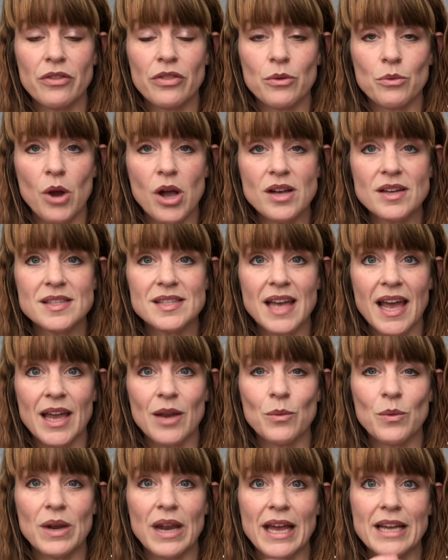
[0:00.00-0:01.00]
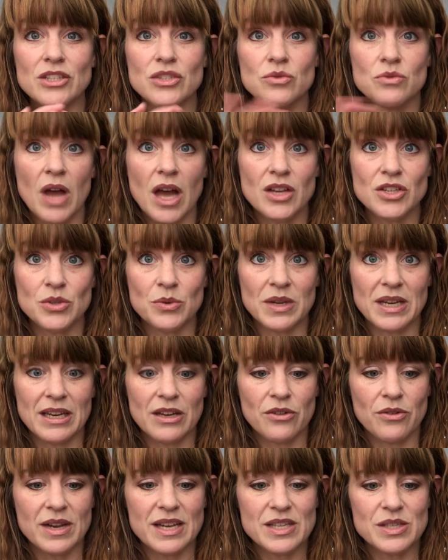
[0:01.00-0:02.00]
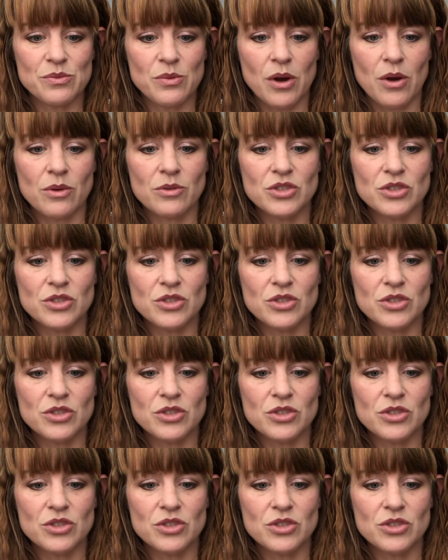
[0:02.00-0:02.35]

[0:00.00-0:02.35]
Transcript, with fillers: the wrong side, when I do not do an increase row,